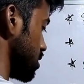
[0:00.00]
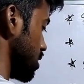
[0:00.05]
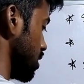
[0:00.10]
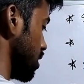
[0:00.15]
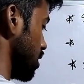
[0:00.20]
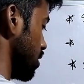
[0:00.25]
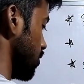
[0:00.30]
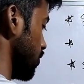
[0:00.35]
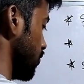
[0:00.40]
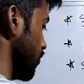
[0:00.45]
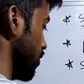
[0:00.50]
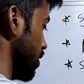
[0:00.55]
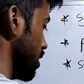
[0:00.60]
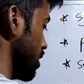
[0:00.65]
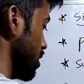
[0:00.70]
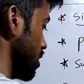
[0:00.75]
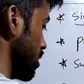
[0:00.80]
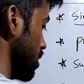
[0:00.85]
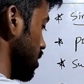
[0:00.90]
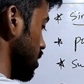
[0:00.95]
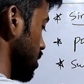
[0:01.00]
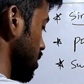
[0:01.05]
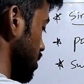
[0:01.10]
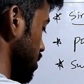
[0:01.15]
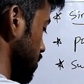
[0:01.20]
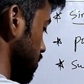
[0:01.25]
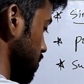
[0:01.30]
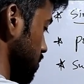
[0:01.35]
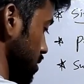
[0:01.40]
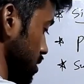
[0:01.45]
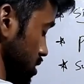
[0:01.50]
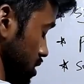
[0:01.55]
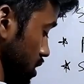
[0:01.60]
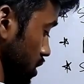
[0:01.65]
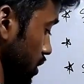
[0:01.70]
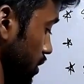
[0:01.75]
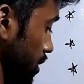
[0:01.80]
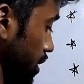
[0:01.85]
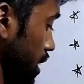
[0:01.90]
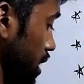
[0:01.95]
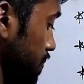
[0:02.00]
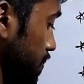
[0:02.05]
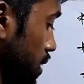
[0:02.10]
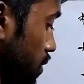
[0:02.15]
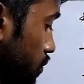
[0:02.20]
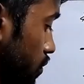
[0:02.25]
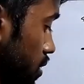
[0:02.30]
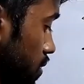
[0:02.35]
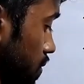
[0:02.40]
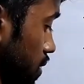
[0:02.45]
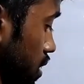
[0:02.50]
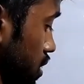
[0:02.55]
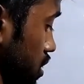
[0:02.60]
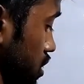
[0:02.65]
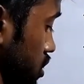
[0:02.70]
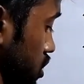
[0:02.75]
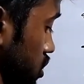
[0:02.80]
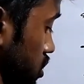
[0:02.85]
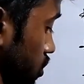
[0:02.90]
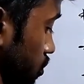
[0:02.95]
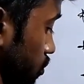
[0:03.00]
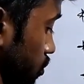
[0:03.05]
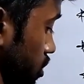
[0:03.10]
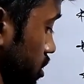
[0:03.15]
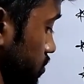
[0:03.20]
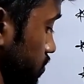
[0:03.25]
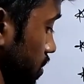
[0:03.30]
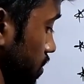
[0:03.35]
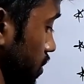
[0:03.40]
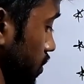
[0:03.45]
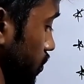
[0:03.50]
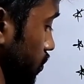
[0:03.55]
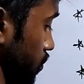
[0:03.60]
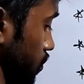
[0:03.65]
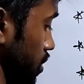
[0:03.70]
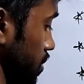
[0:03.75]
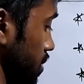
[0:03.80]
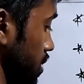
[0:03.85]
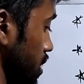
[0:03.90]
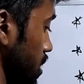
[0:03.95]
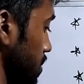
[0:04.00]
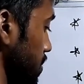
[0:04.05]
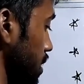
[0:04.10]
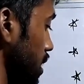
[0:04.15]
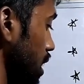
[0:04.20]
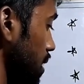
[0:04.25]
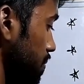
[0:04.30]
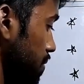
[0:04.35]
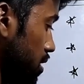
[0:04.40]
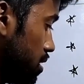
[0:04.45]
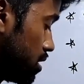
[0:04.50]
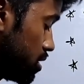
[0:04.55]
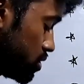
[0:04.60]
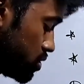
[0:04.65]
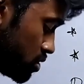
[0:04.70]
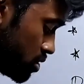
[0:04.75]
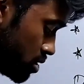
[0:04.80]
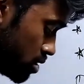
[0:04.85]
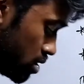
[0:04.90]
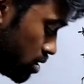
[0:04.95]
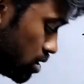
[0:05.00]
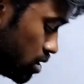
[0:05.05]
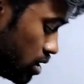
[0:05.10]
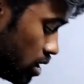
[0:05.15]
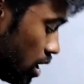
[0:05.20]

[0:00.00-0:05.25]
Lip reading: is will, means here helping verb, and this is the first form of verb, and remaining part is